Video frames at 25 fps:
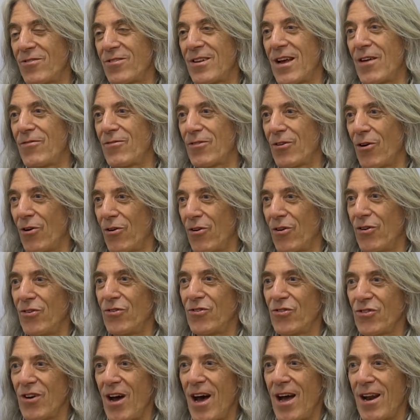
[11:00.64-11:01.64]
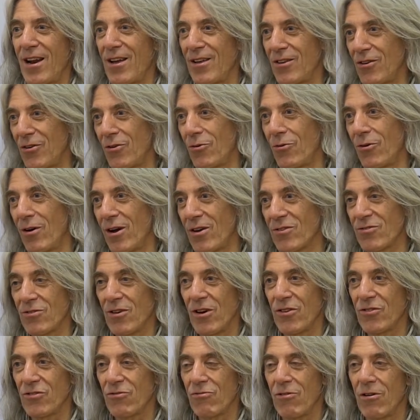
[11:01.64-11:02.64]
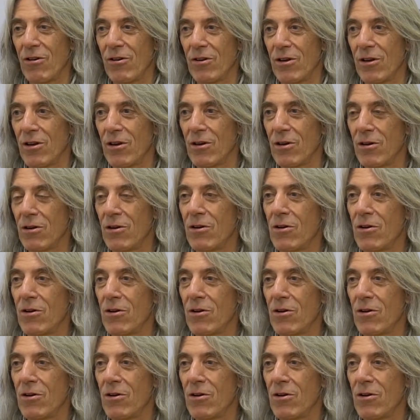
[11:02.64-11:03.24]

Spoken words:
does it have to go to China, US, Australia?